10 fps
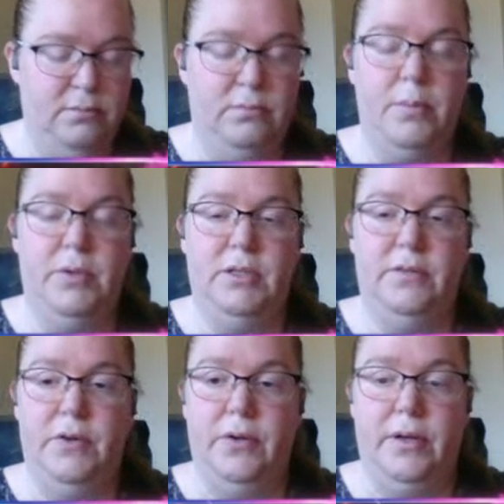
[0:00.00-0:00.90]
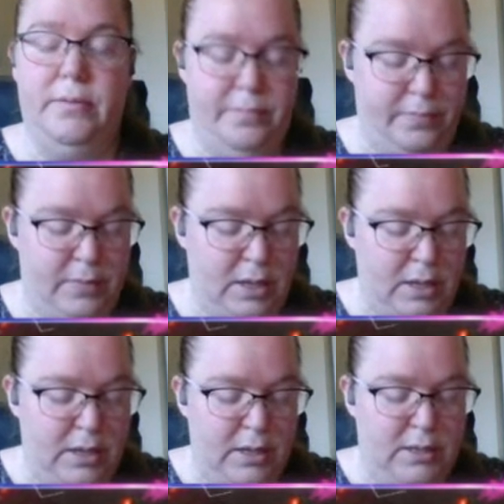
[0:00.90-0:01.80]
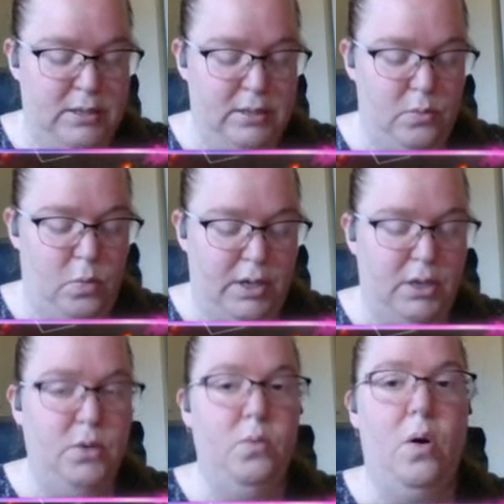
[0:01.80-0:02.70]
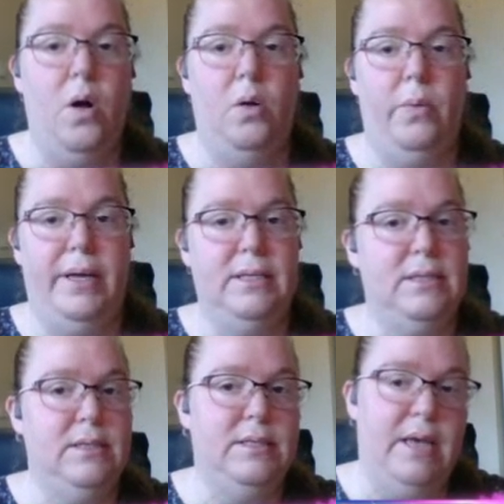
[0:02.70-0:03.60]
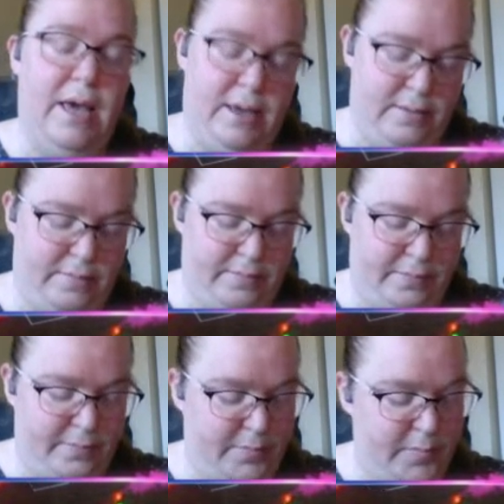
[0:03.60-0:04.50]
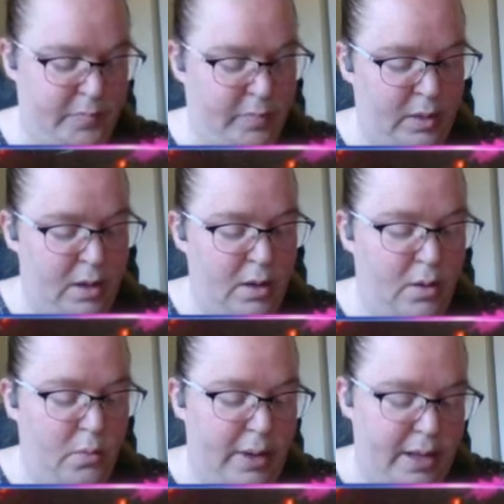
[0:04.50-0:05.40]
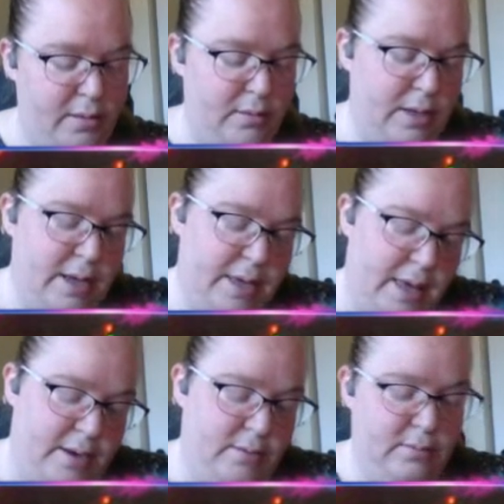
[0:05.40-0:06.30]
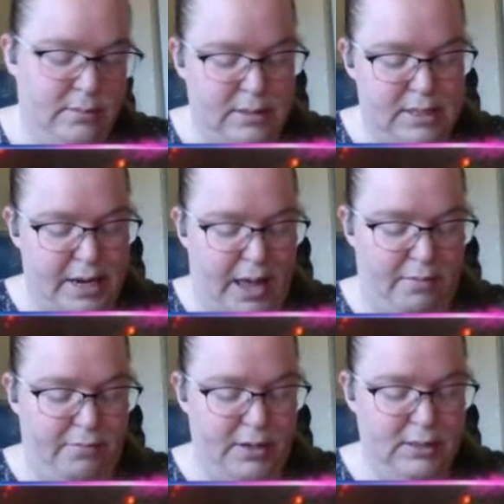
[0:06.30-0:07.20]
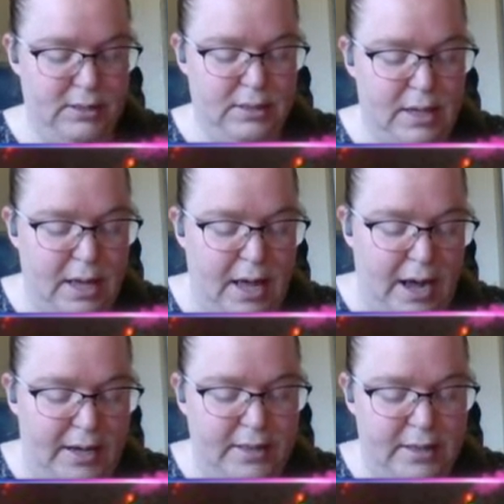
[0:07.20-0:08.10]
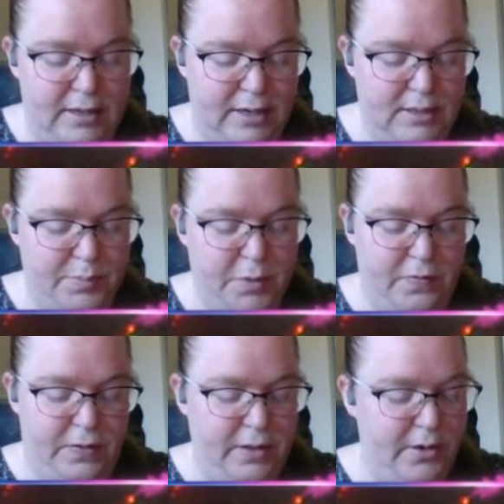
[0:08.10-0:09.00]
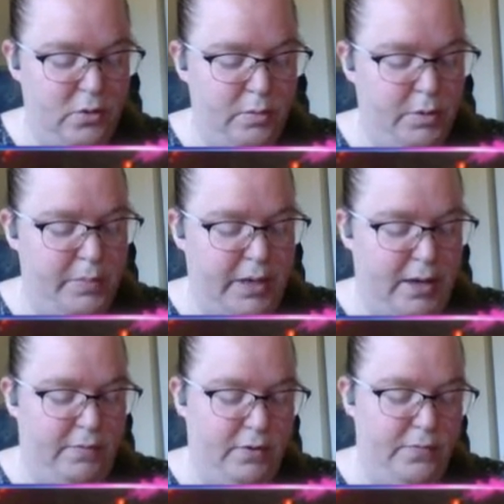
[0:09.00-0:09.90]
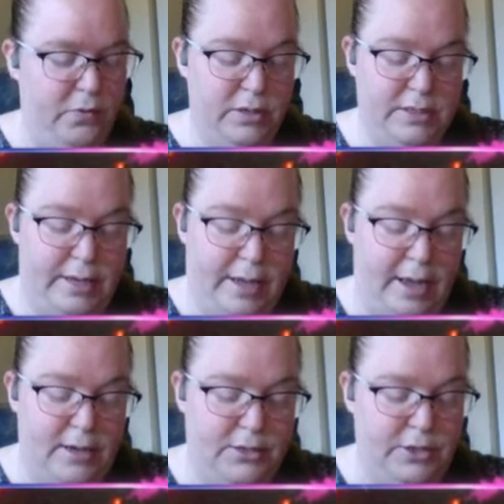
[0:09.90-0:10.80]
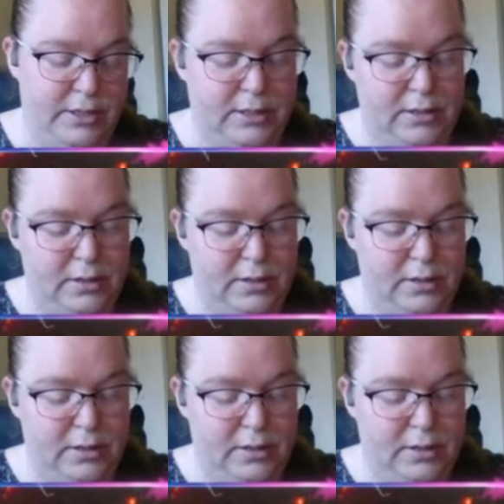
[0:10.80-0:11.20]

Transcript: rumbled the Vogan, "is what you always say." "Well, again," said Half-Front, "I think that is perfectly normal behavior for a psychiatrist."